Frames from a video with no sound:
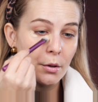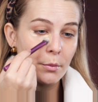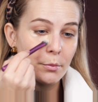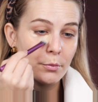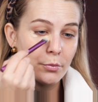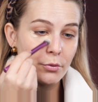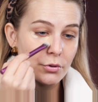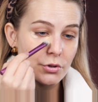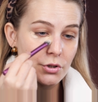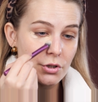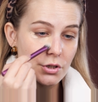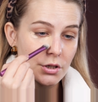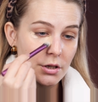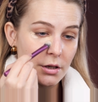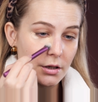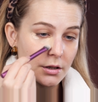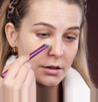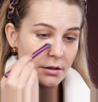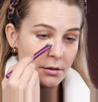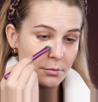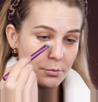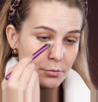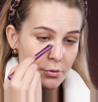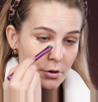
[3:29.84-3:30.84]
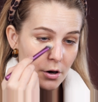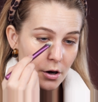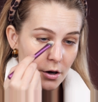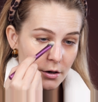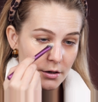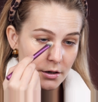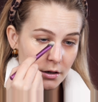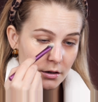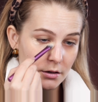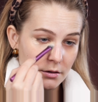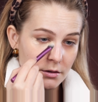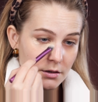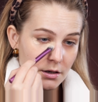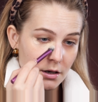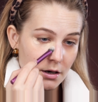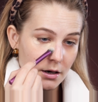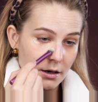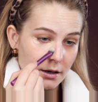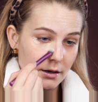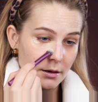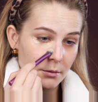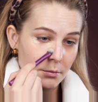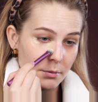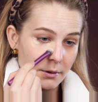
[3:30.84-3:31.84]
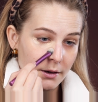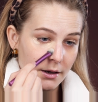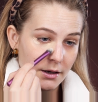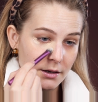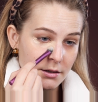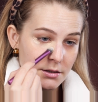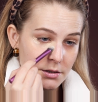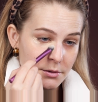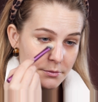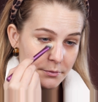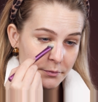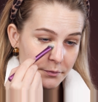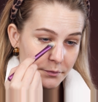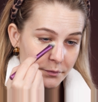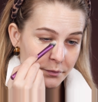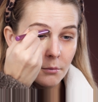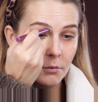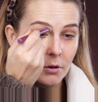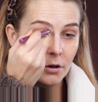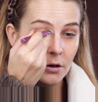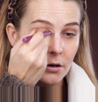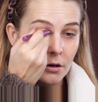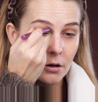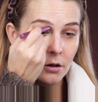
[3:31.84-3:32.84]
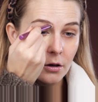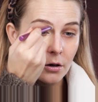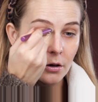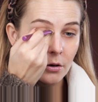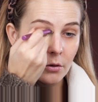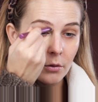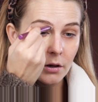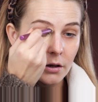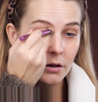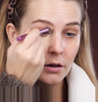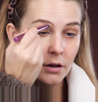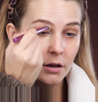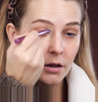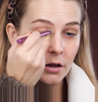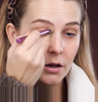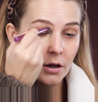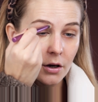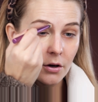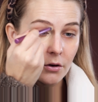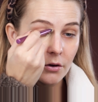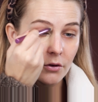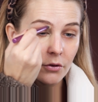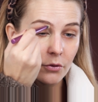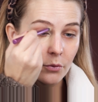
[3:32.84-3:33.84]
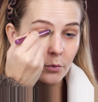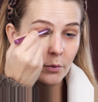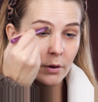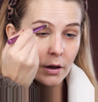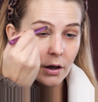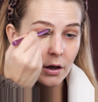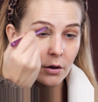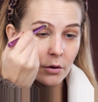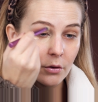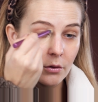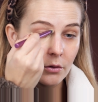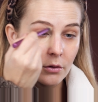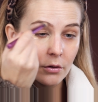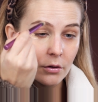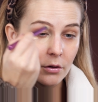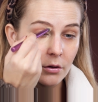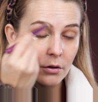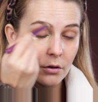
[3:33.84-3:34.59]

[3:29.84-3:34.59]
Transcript: push in the product a little bit. I'm gonna go in here as well,